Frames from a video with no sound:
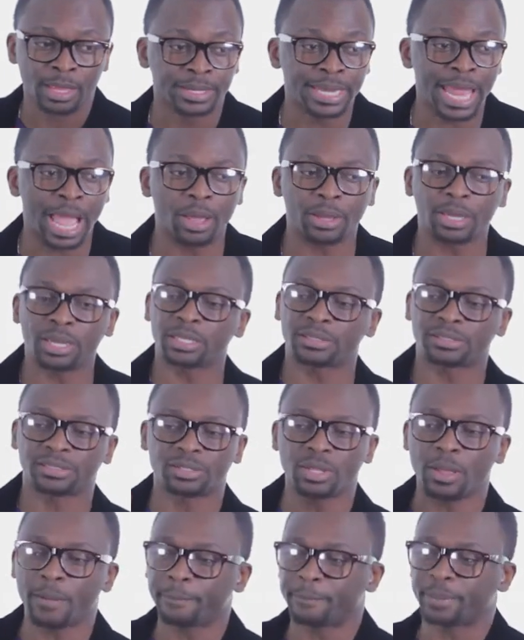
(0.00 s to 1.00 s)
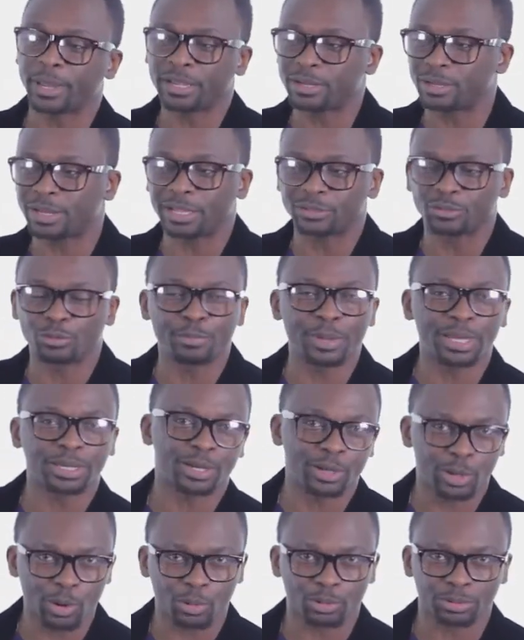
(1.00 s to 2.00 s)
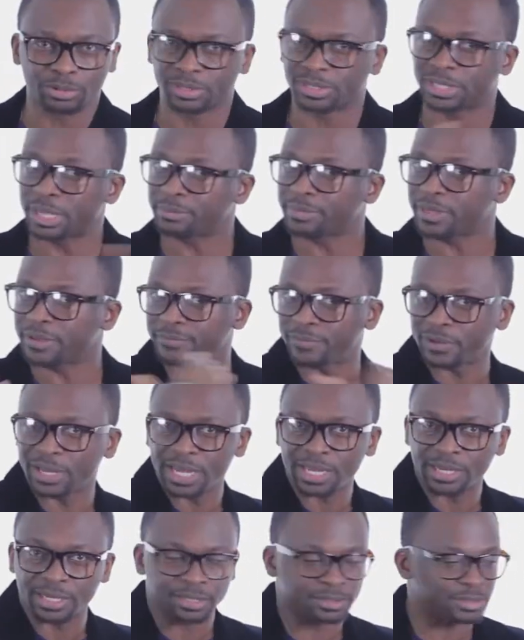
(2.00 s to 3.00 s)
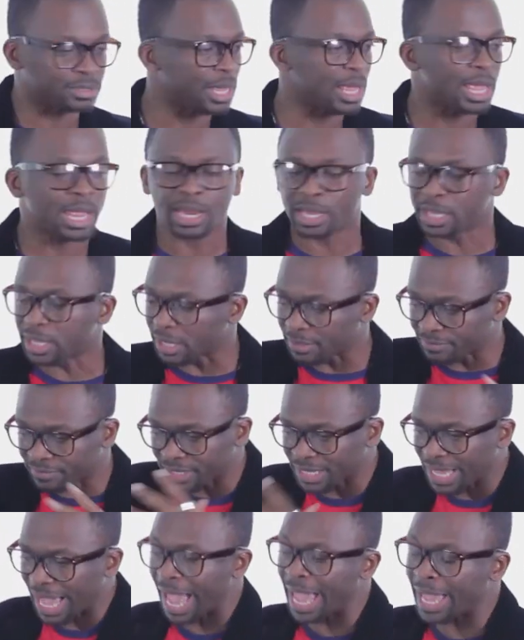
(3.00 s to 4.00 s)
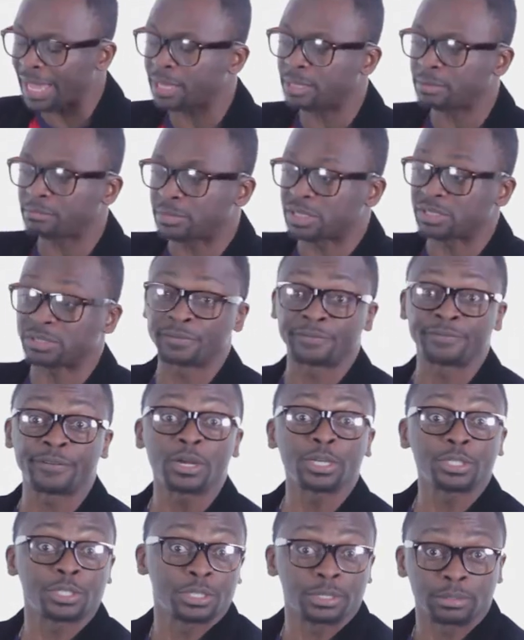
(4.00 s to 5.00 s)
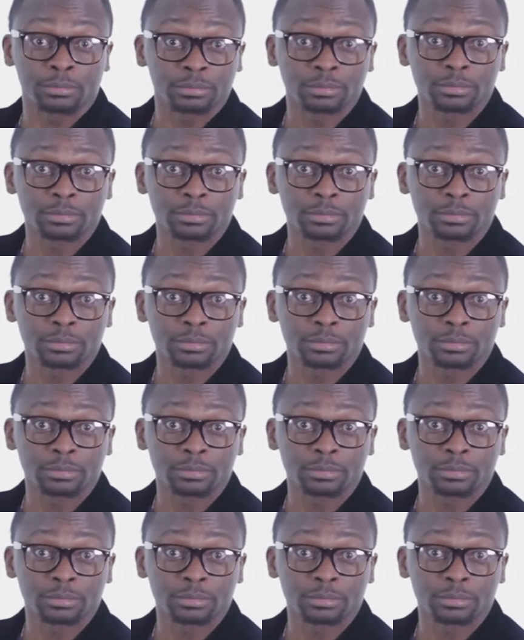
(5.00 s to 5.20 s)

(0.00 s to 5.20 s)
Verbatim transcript: Now, it's not peculiar to men alone. Same thing for ladies. If the guy is a virgin,